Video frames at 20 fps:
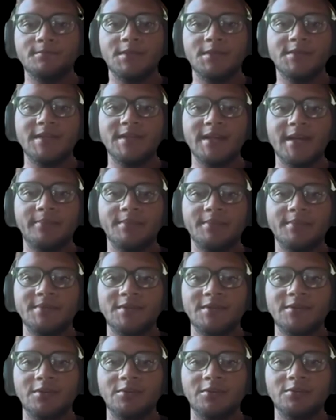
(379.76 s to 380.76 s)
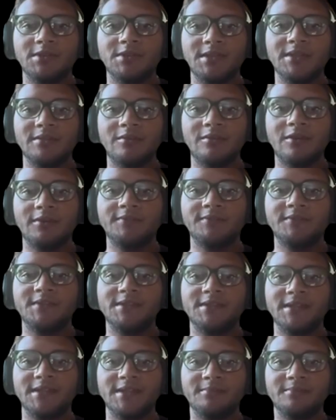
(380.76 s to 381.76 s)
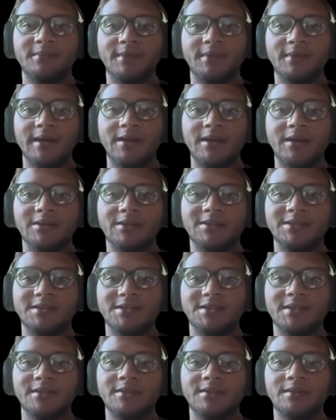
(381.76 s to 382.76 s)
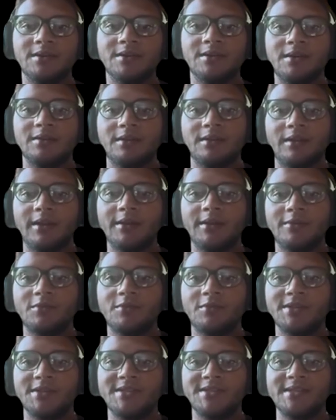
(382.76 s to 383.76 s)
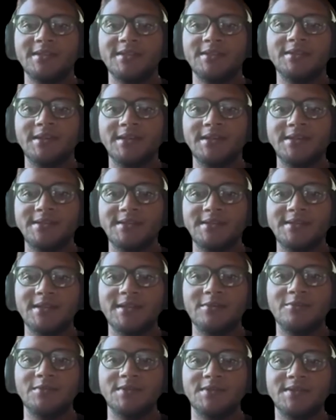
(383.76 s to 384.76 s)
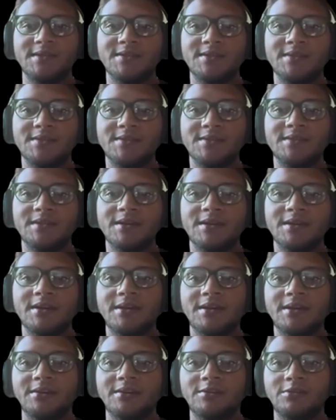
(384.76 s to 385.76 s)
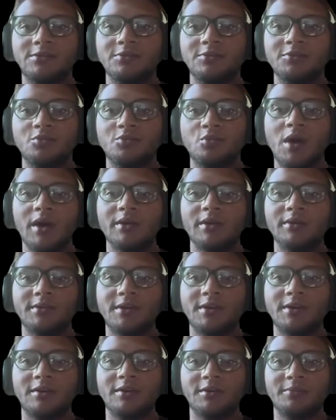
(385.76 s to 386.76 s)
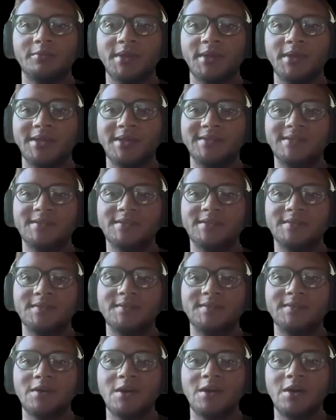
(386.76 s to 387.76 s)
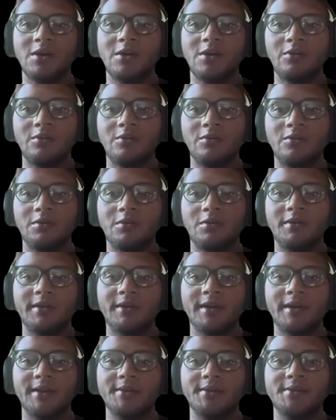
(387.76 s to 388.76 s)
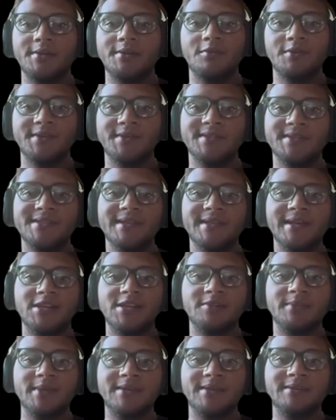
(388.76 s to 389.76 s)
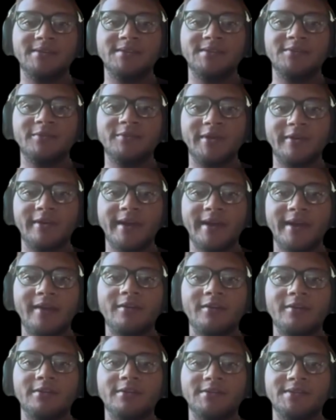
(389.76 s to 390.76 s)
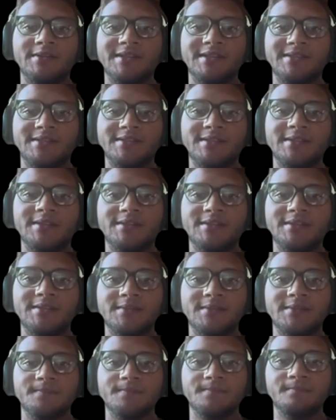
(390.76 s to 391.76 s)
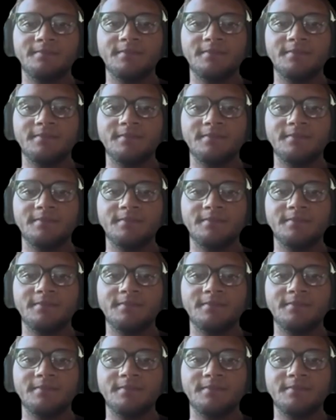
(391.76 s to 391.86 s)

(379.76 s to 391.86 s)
This happens only often in biology, like when DNA sequences include wildcard bases or in noisy databases where errors exist.